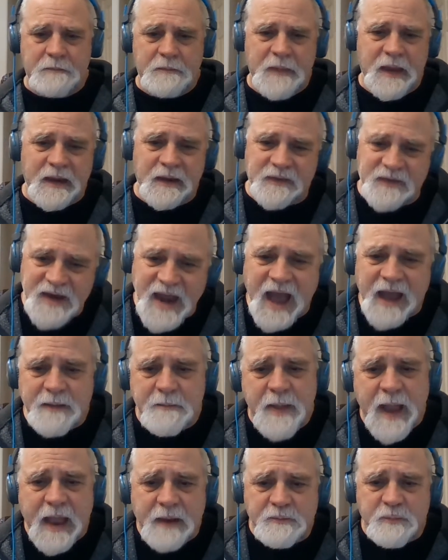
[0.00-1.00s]
It is not a
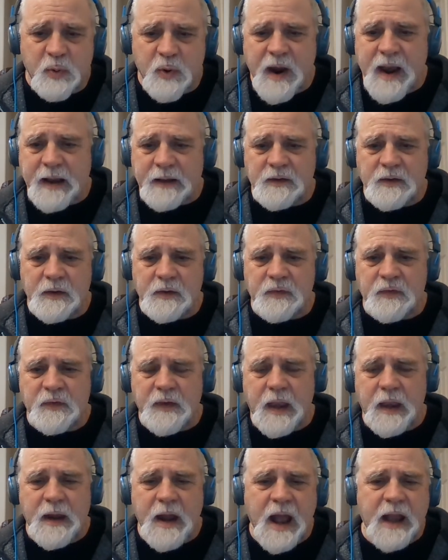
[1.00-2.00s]
bad practice,
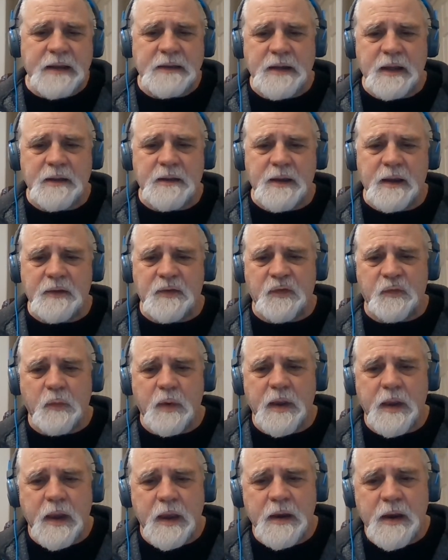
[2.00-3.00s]
and I did this
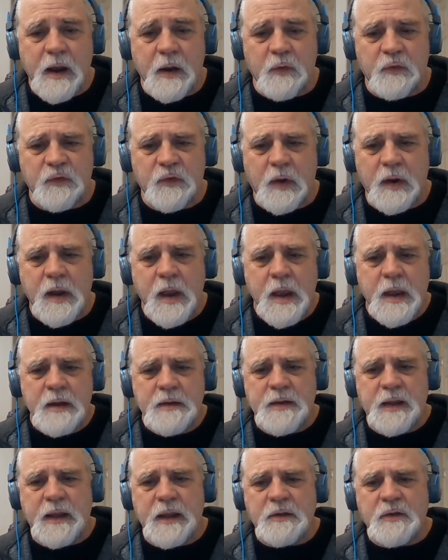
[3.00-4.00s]
in Arizona,
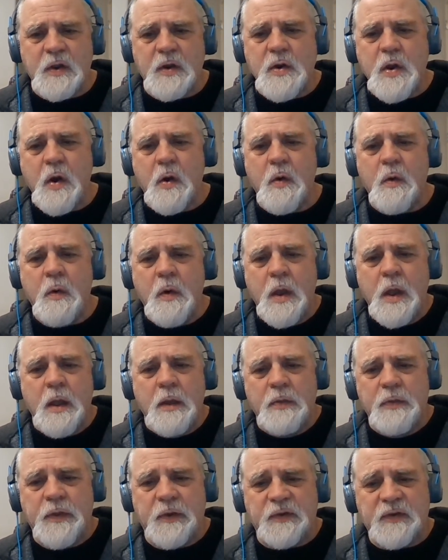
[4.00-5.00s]
to get to know
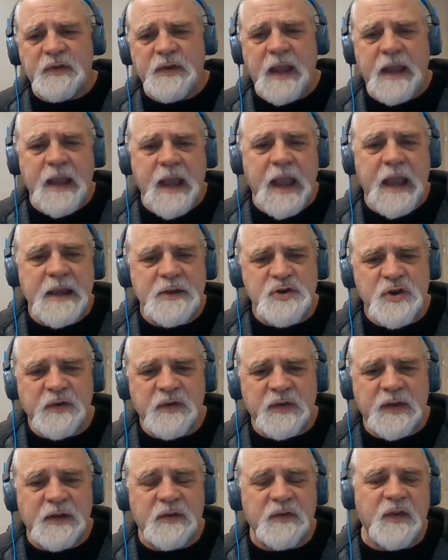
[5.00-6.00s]
the state
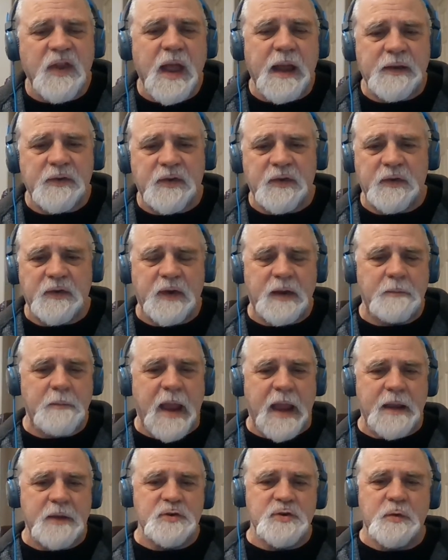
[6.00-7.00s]
agency's licensing
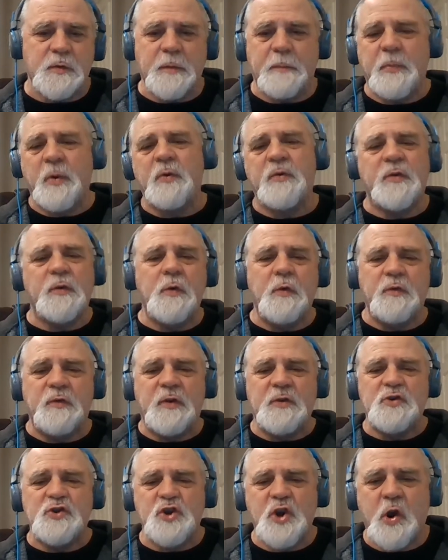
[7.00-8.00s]
manager, the person who's
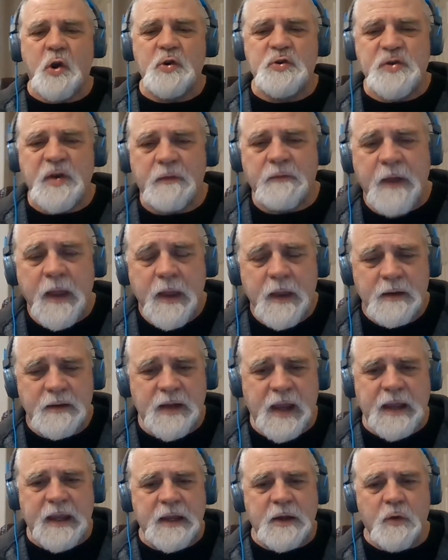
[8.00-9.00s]
in charge of
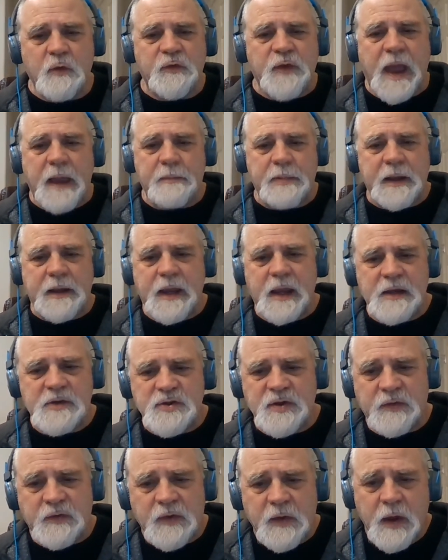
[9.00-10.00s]
taking those
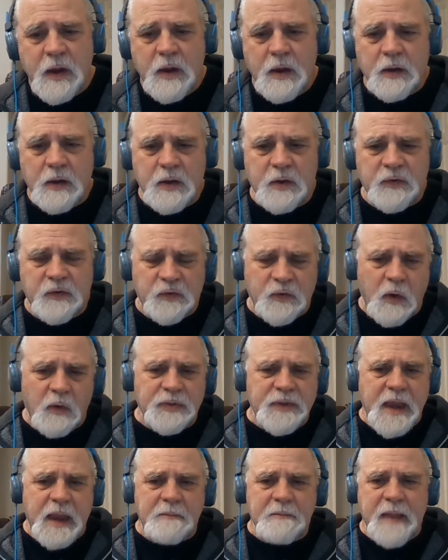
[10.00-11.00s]
applications.
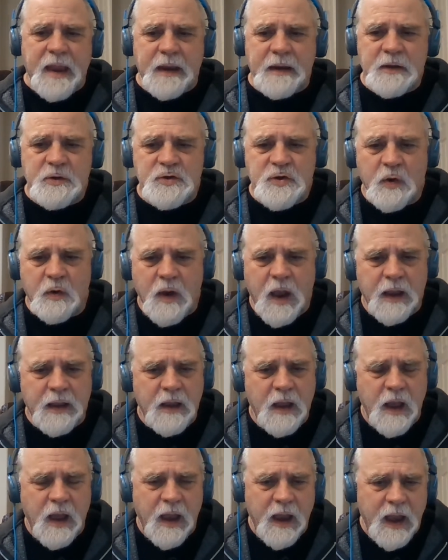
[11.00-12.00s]
Consult that manager. I
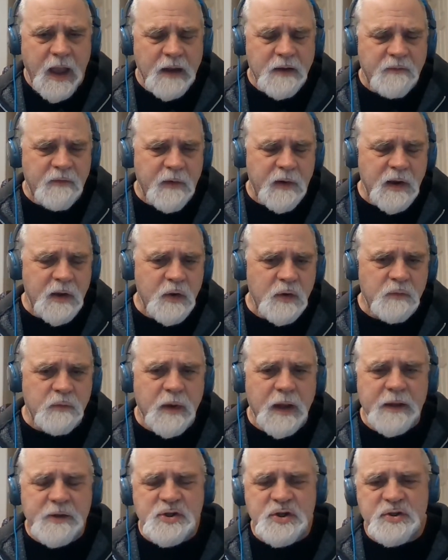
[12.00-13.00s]
had a very good
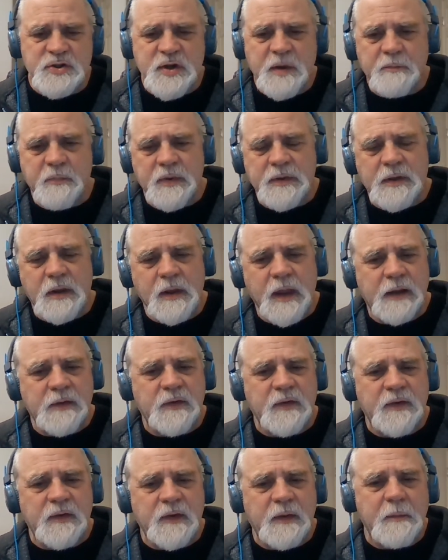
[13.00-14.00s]
relationship with the
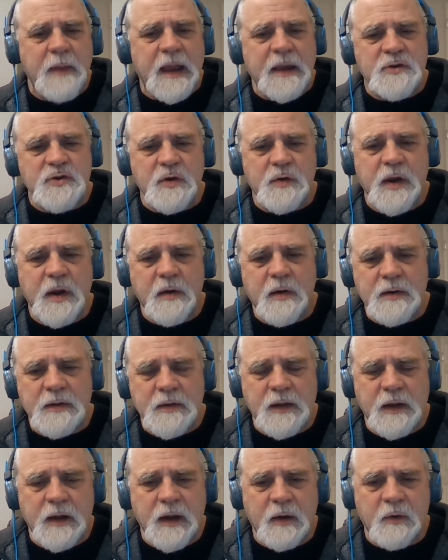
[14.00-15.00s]
licensing manager here at
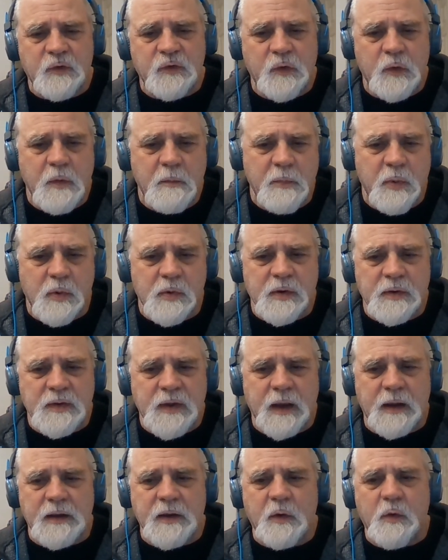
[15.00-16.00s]
the Arizona Board of
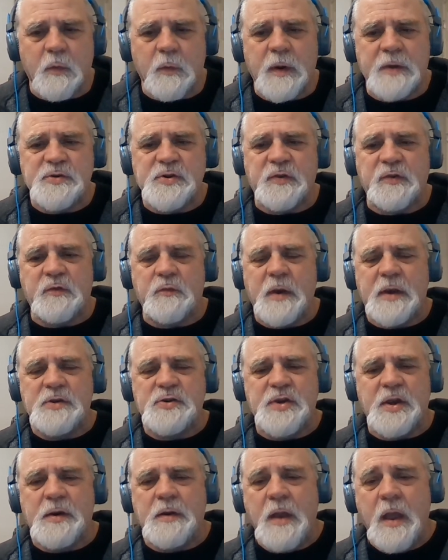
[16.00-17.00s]
Technical
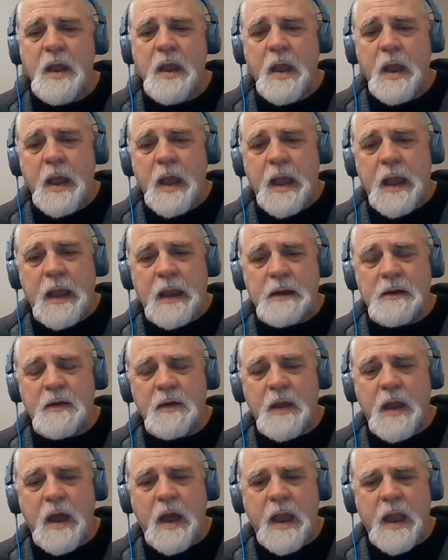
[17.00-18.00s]
Registration, and
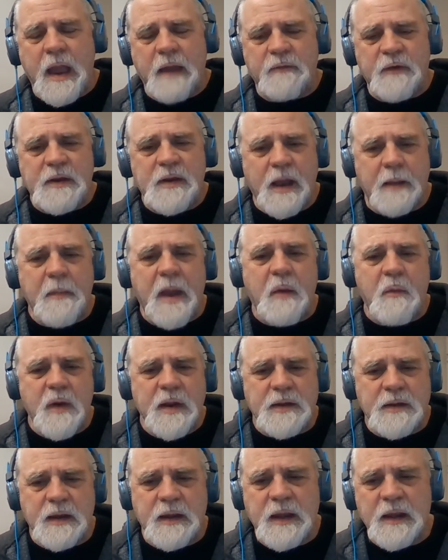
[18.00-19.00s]
every time I
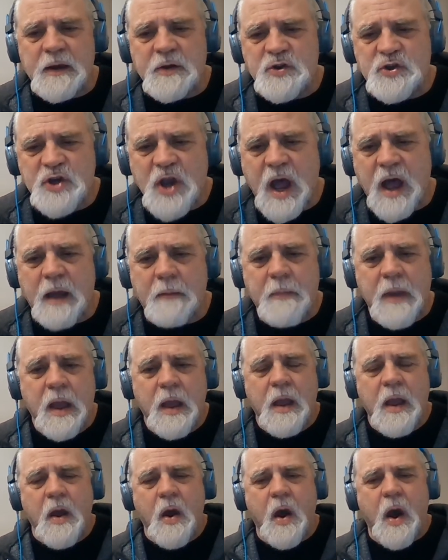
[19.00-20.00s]
went to get a job,
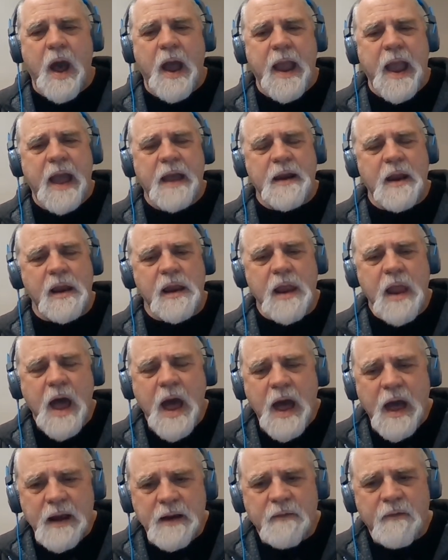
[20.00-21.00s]
I had a
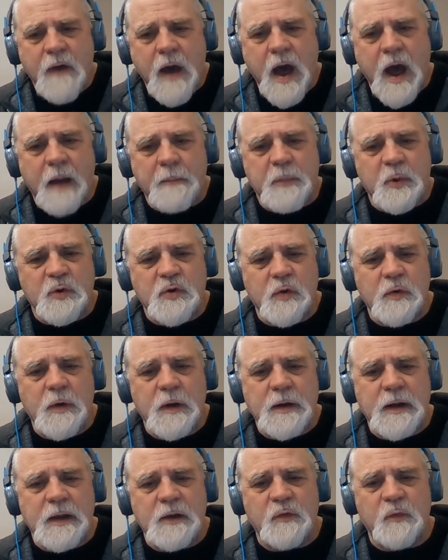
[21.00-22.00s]
lot of
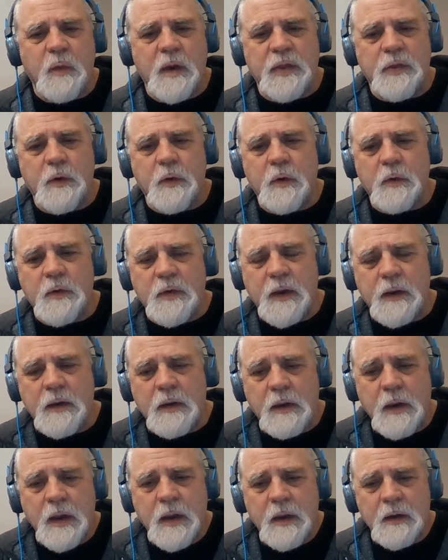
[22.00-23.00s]
opportunities with her
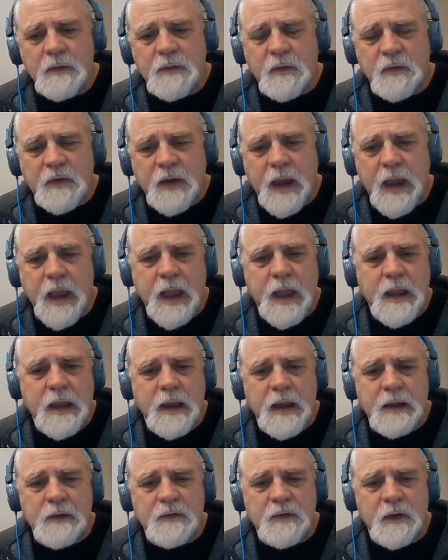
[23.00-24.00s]
to say, hey,
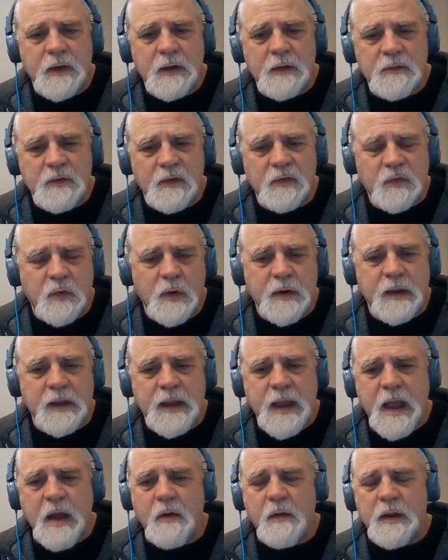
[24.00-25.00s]
is this going to
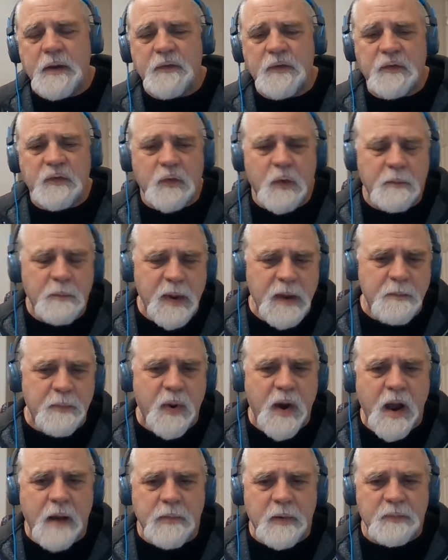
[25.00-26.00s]
count? Is this going to be a
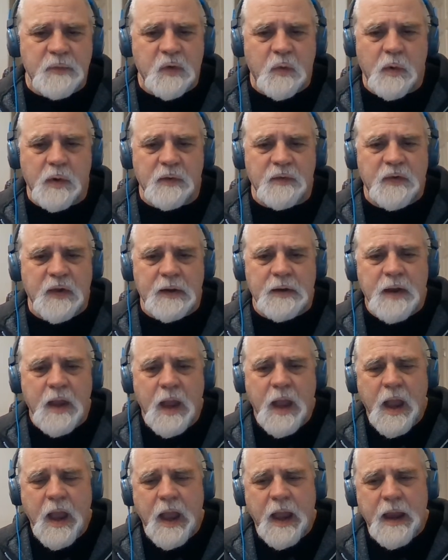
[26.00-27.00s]
problem towards it?
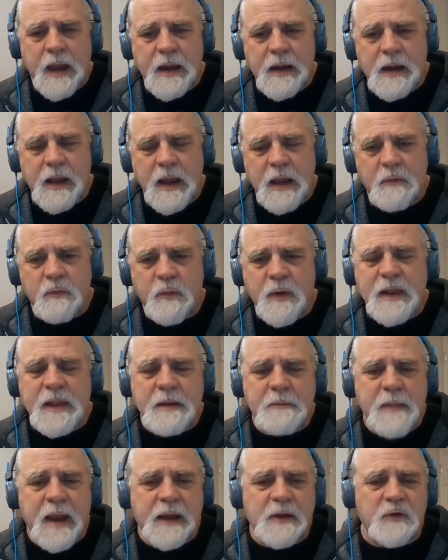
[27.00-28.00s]
And it
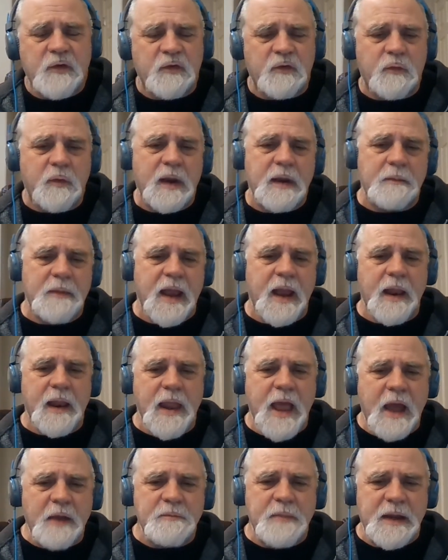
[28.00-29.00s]
really mainstreamed and
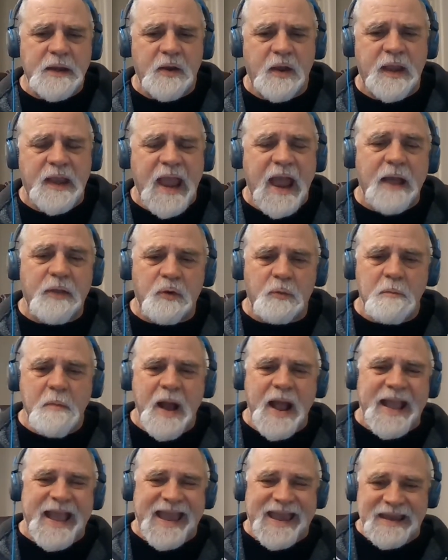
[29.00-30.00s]
allowed me to gather
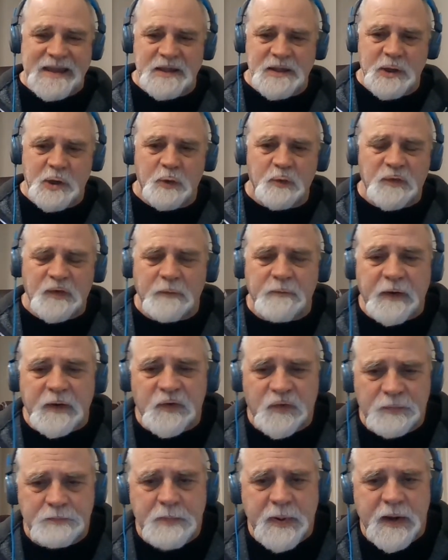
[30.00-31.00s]
my 8 years of
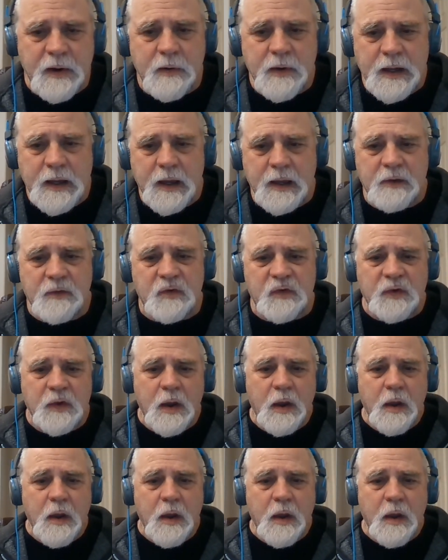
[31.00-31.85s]
experience